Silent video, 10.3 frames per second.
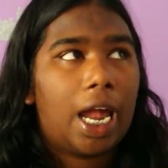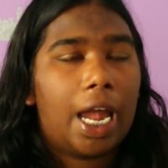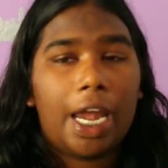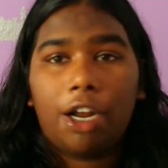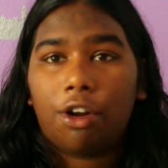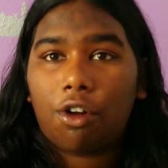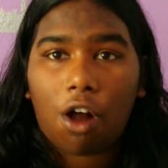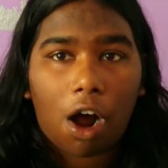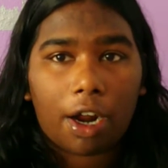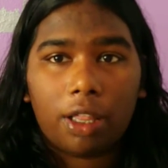8
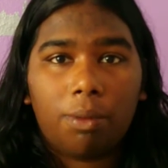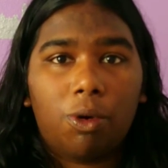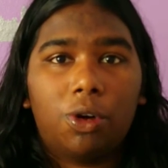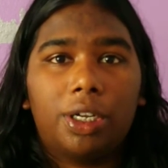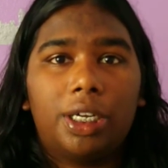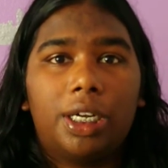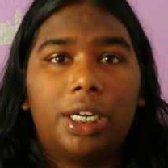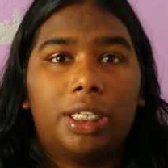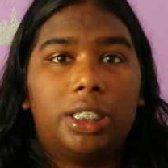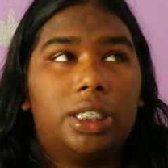o'clock in the morning
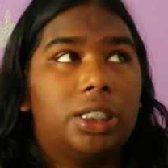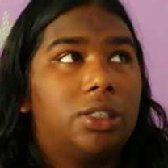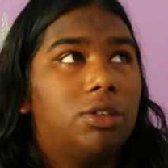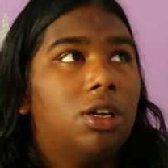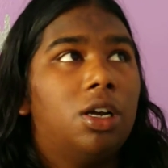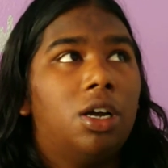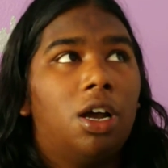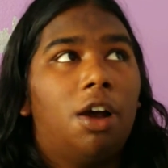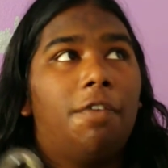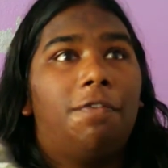until
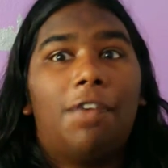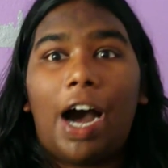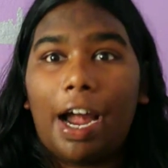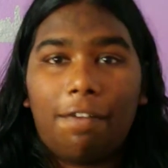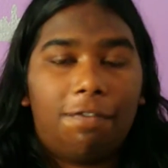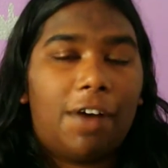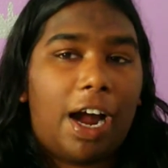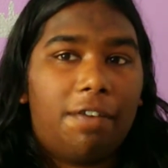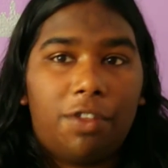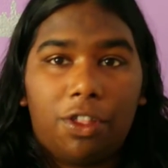
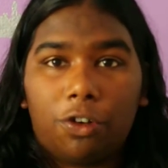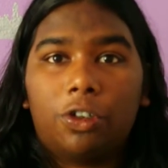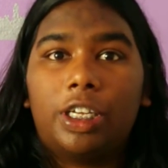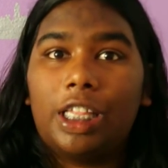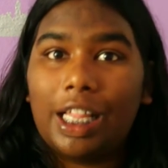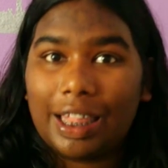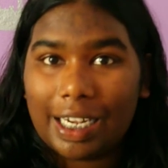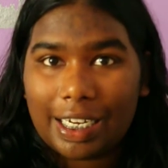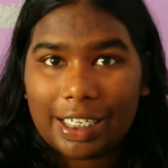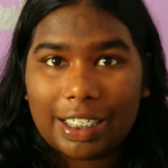5:30 the
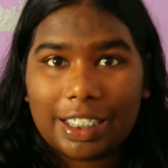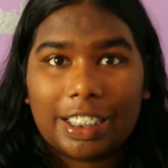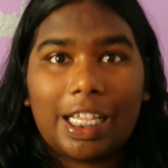latest.